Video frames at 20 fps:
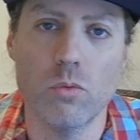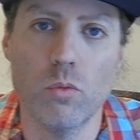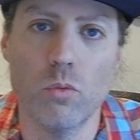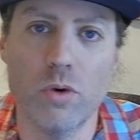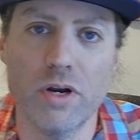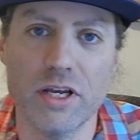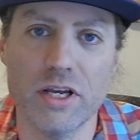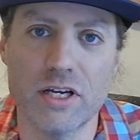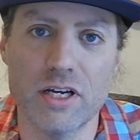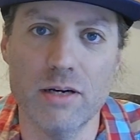
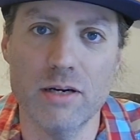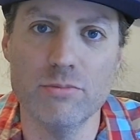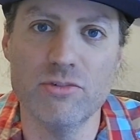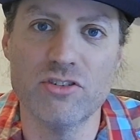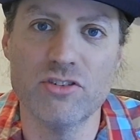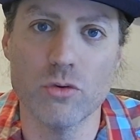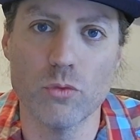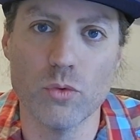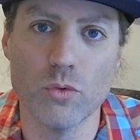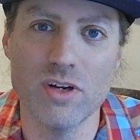When it comes
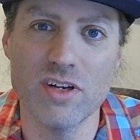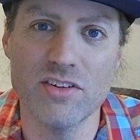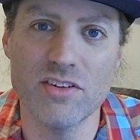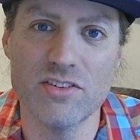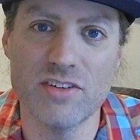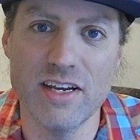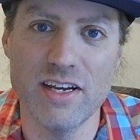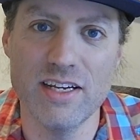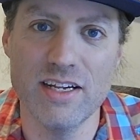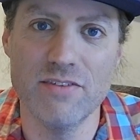to real
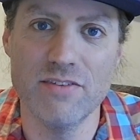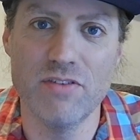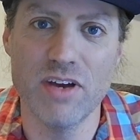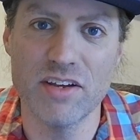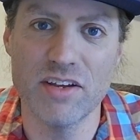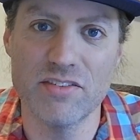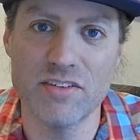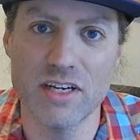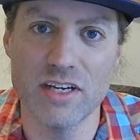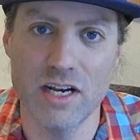estate
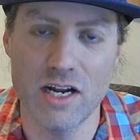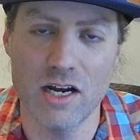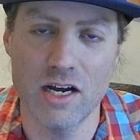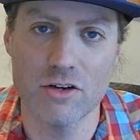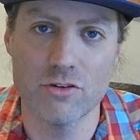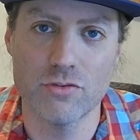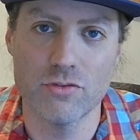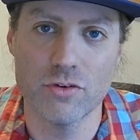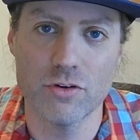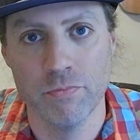investing in
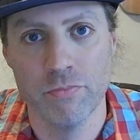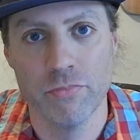Oxford,